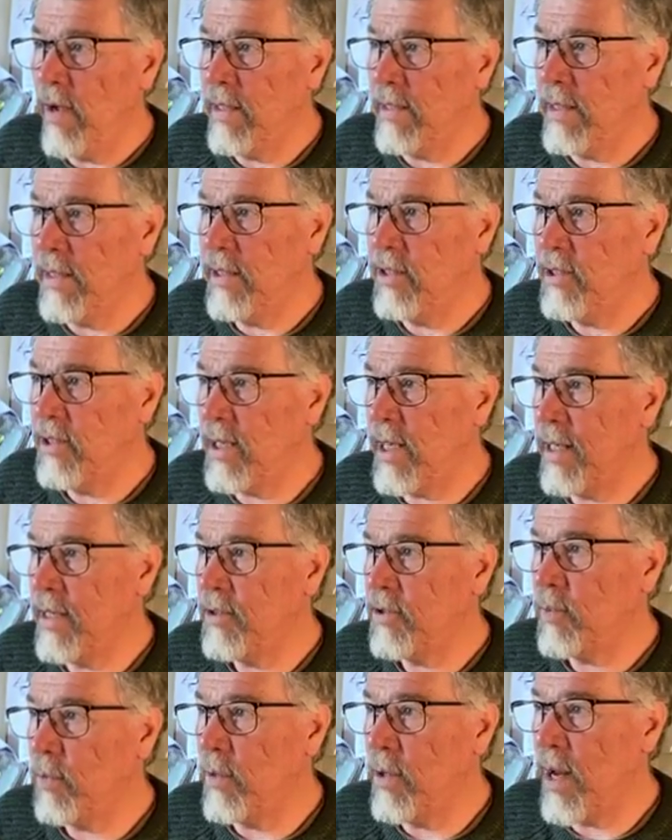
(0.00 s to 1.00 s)
Finally, he
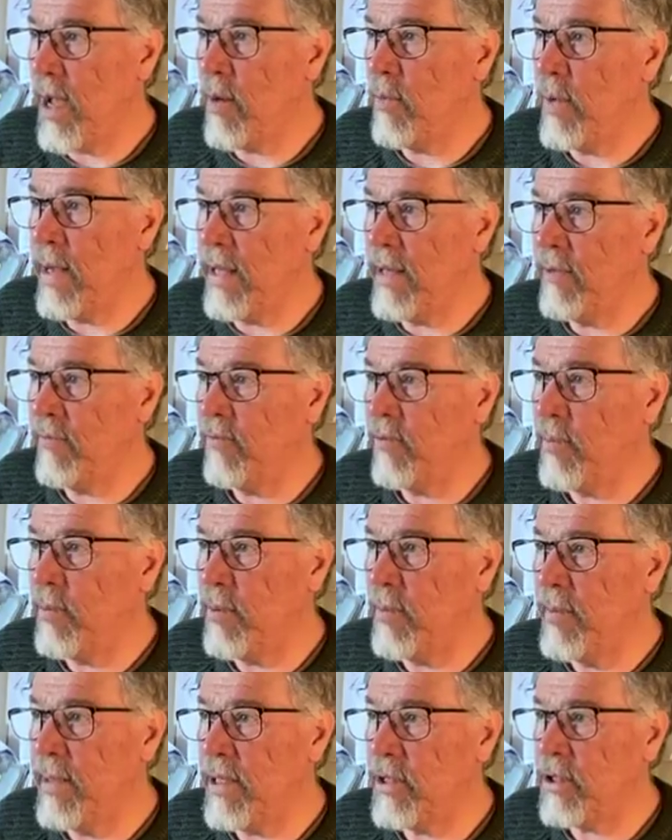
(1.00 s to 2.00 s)
says, we're not waiting for
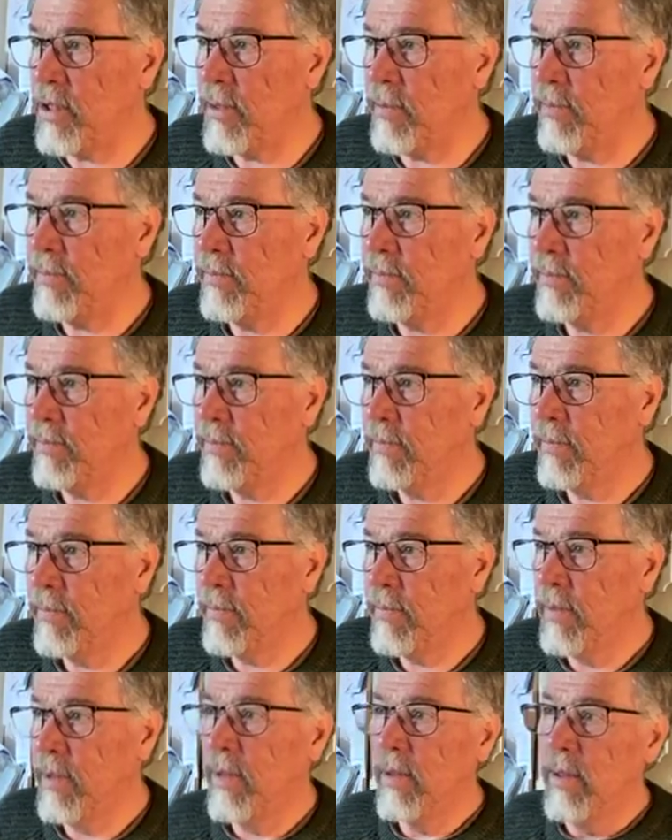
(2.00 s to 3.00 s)
permission.
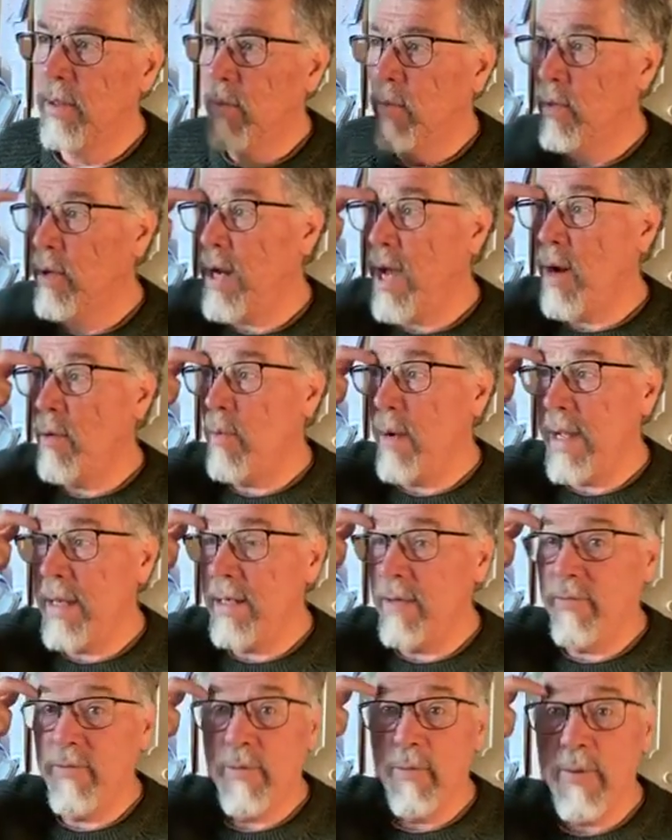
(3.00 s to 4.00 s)
We're not
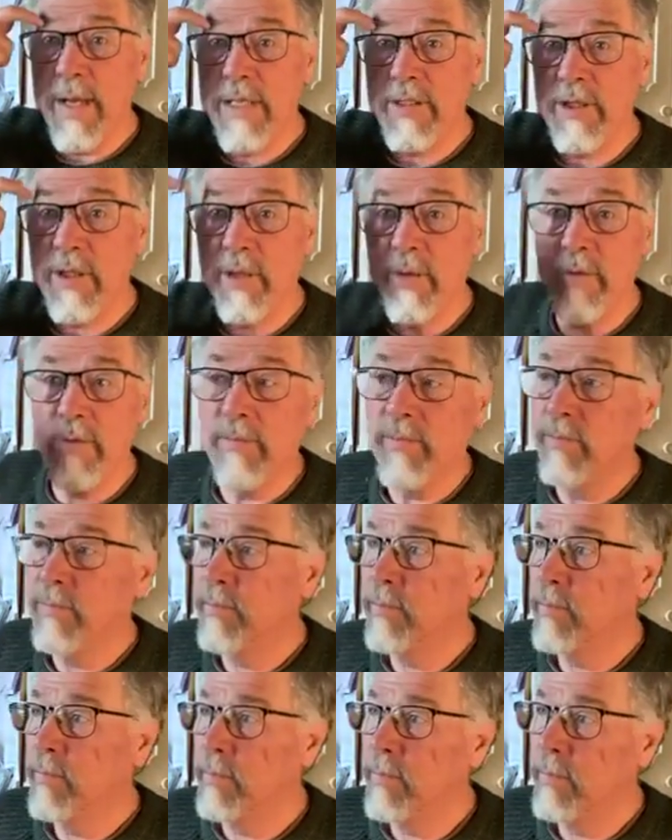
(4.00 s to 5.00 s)
waiting for rescue.
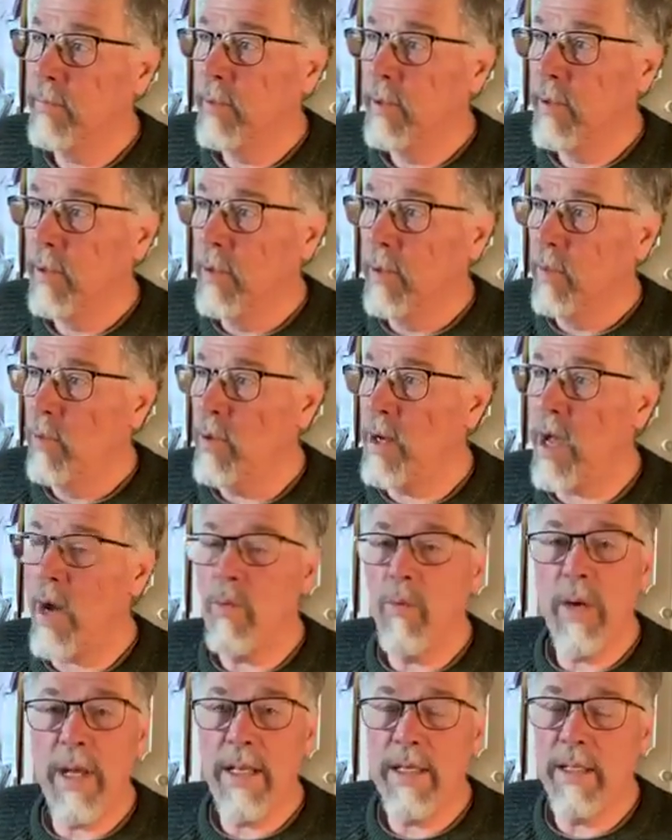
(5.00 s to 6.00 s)
We're
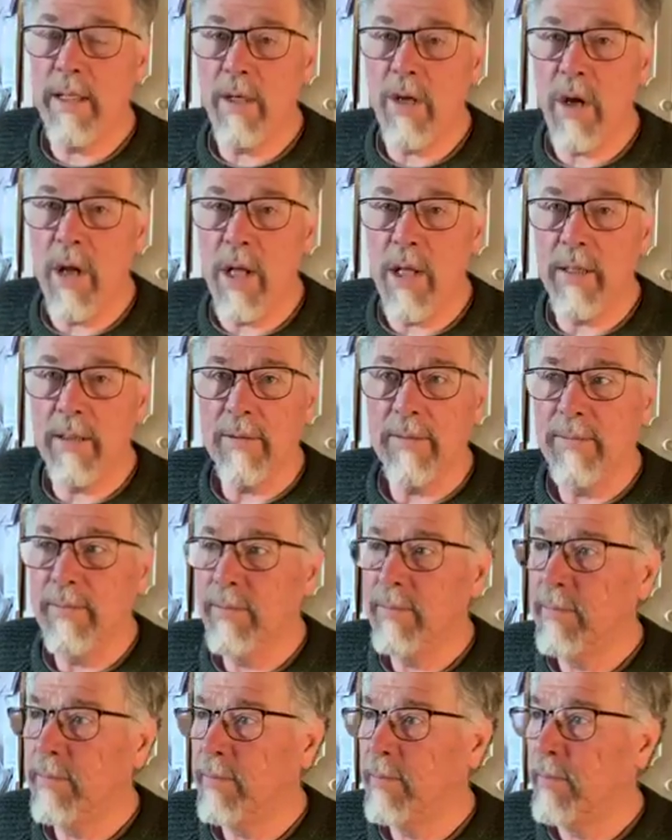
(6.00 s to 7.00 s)
not waiting at all.
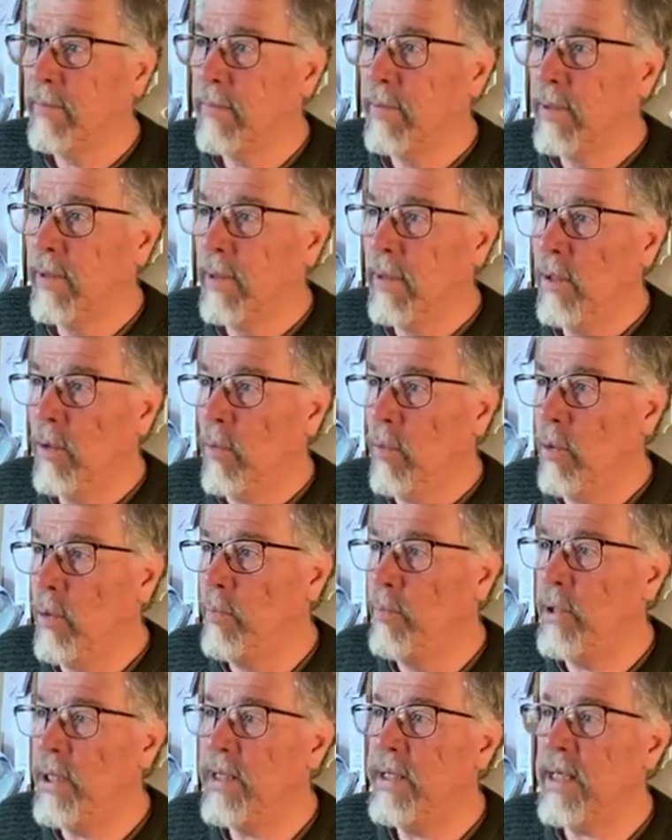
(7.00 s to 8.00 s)

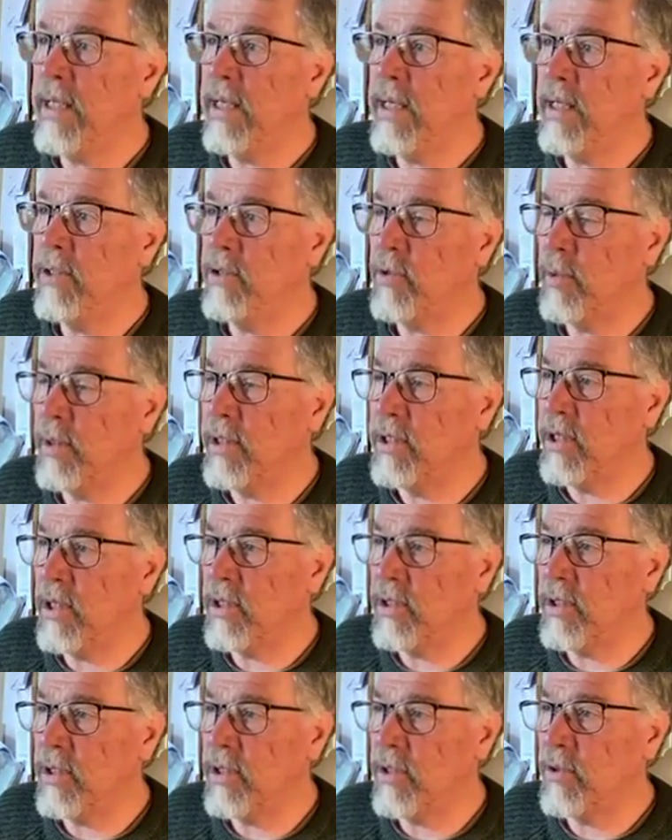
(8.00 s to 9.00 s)
We're breathing it into
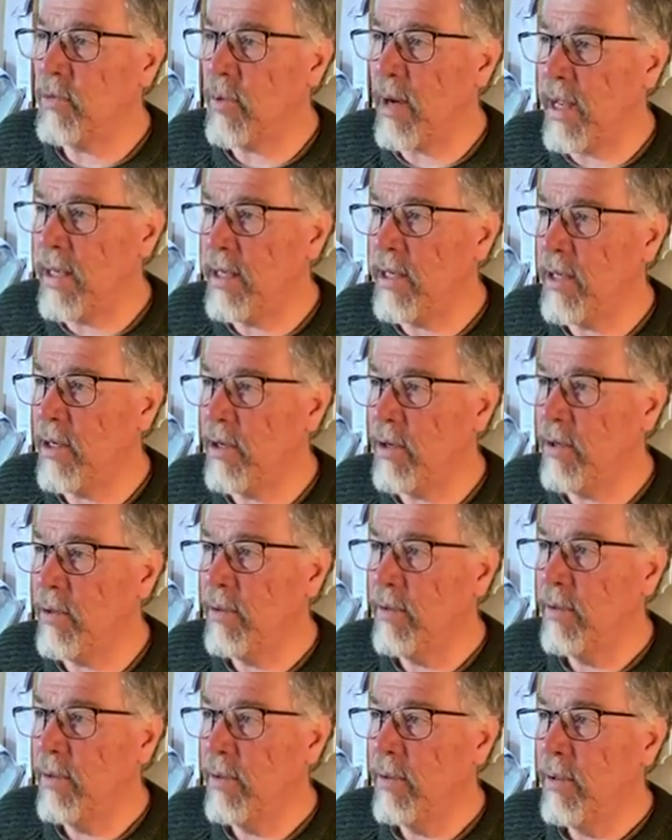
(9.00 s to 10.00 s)
existence right
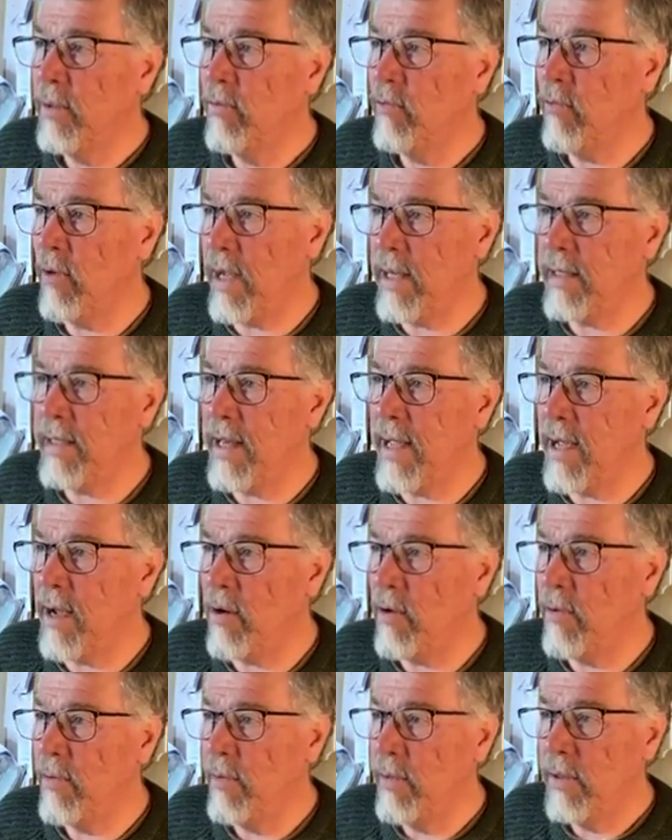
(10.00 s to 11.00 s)
here, right
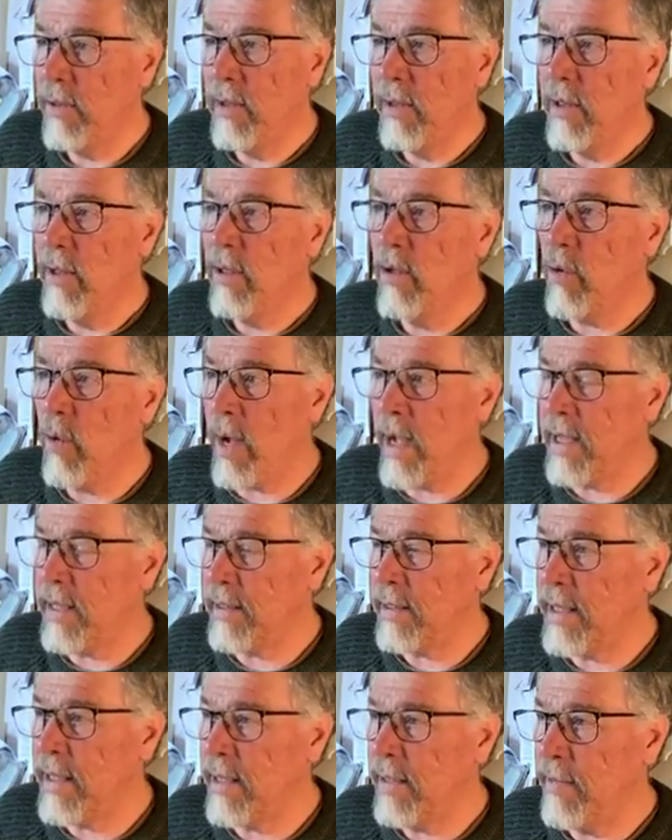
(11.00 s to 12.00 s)
now,
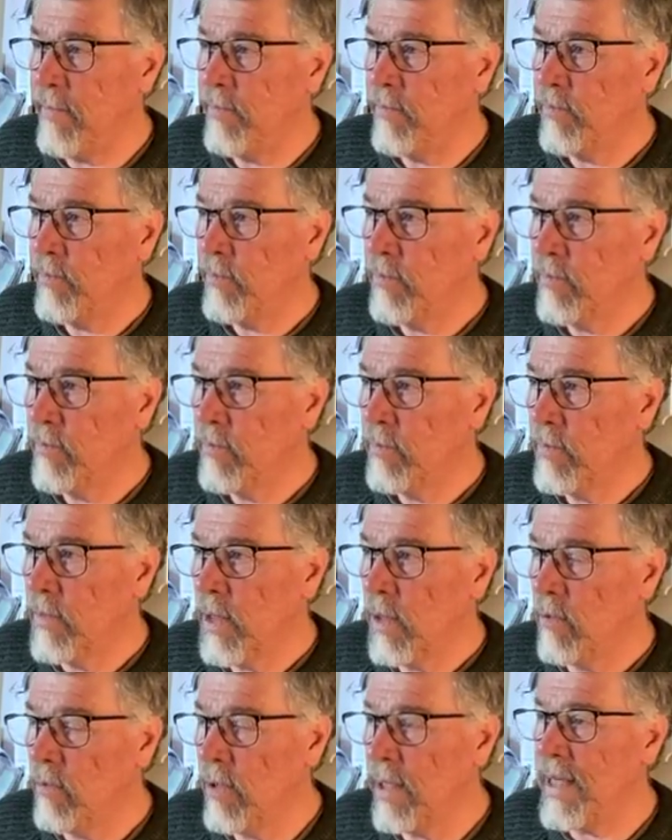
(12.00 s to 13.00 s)
quietly,
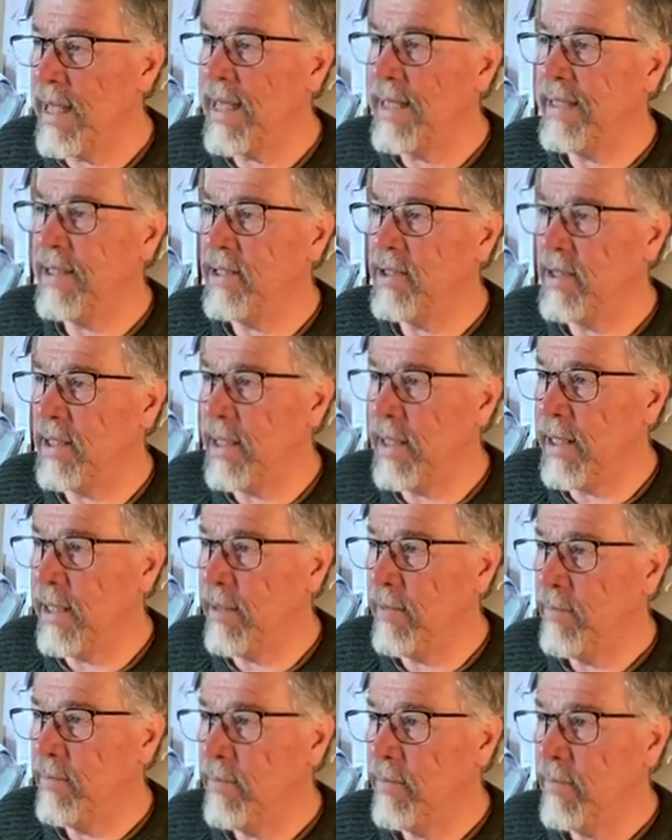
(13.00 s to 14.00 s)

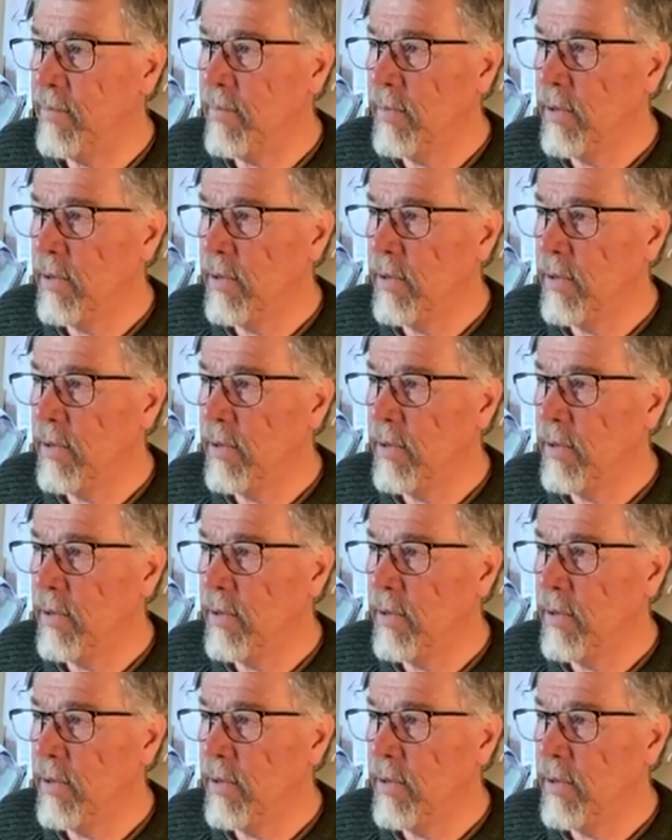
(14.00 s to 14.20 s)
relentlessly.